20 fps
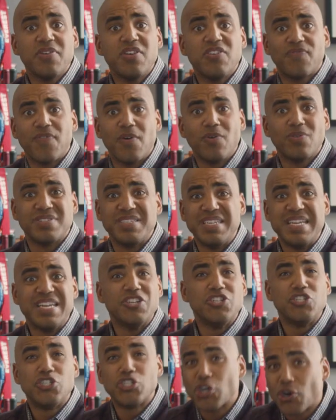of these folks need
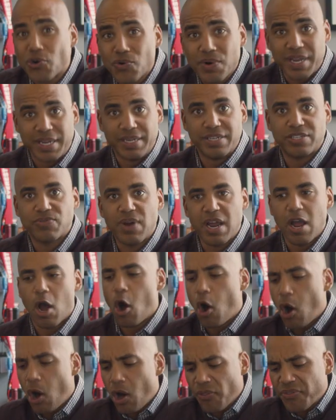insurance, right?
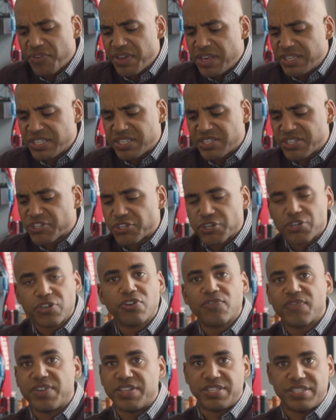All these
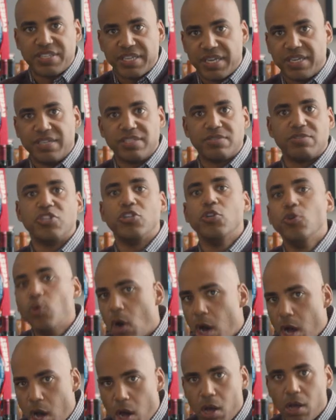services,
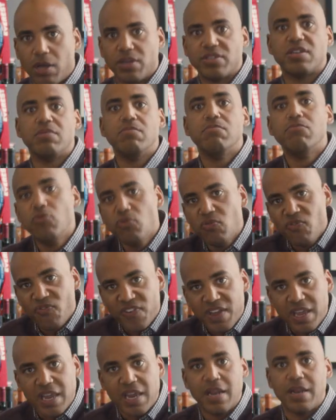U-Hauls and
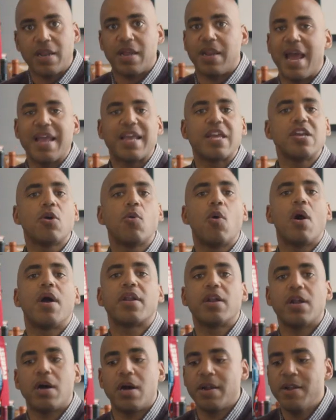moving, and I can go on
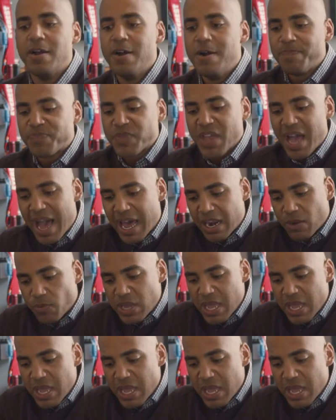and on how do